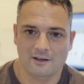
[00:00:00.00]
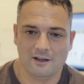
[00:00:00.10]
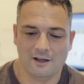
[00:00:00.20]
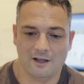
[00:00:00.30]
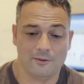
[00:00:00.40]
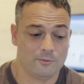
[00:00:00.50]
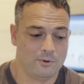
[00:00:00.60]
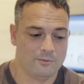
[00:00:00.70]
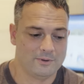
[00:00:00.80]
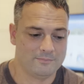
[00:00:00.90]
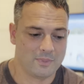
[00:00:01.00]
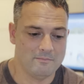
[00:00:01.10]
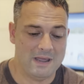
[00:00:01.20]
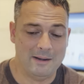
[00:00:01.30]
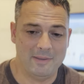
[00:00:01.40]
Uh, well, we
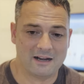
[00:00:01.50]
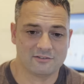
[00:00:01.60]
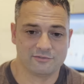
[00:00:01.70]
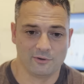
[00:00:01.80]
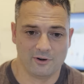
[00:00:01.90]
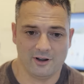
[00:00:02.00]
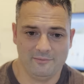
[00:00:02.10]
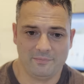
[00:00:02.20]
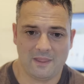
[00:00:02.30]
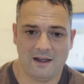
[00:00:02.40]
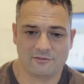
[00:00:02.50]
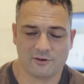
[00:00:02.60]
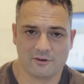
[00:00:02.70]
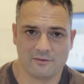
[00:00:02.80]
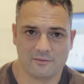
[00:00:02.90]
made it back to Florida
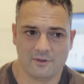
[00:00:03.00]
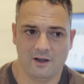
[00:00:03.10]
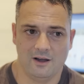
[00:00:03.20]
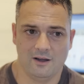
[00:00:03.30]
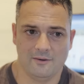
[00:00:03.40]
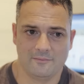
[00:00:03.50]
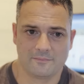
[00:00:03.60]
after uh,